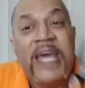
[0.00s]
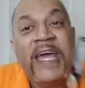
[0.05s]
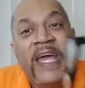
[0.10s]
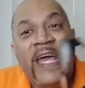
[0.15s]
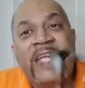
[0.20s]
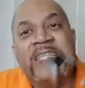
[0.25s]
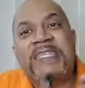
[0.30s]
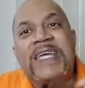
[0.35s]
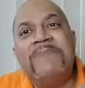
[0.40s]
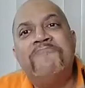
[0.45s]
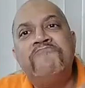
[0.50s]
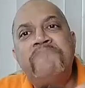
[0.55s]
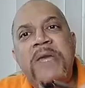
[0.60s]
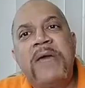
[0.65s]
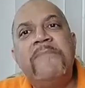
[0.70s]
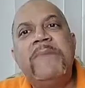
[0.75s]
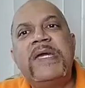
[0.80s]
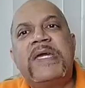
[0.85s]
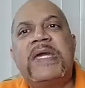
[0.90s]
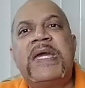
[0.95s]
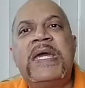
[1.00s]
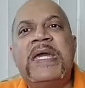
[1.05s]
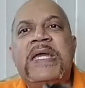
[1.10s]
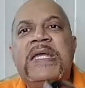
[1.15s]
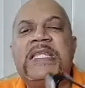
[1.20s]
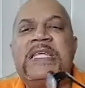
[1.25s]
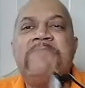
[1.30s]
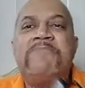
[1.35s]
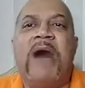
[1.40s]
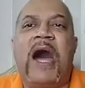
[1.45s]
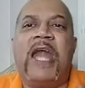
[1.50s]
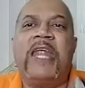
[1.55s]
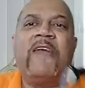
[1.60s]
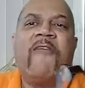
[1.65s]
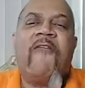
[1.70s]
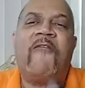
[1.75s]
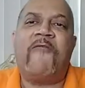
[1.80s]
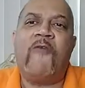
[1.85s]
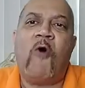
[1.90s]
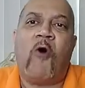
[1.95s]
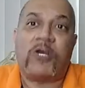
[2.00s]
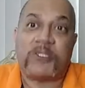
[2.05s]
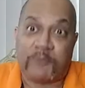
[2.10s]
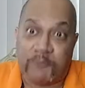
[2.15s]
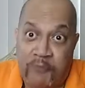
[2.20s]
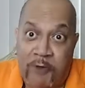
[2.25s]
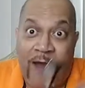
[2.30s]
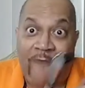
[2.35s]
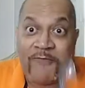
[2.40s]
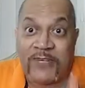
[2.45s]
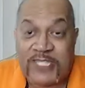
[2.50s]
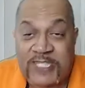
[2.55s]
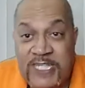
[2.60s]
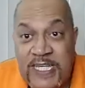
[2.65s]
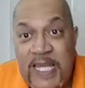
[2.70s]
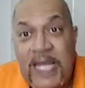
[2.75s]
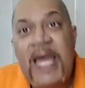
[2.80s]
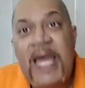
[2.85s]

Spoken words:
It's a mimicking demonic force, prophecy,